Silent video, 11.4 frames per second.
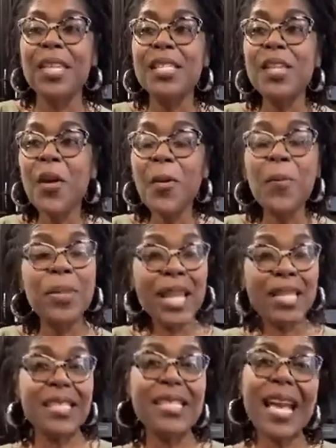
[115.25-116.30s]
So, but
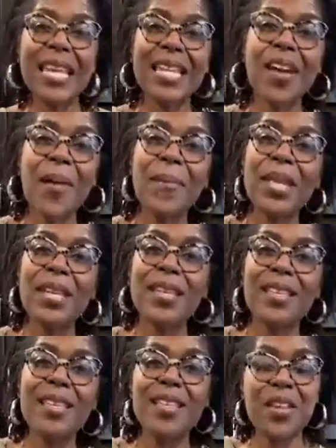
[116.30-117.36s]
that just kind of got me,
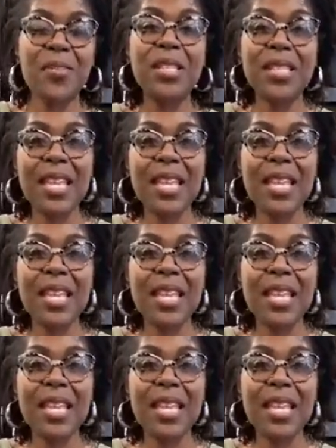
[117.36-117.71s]
just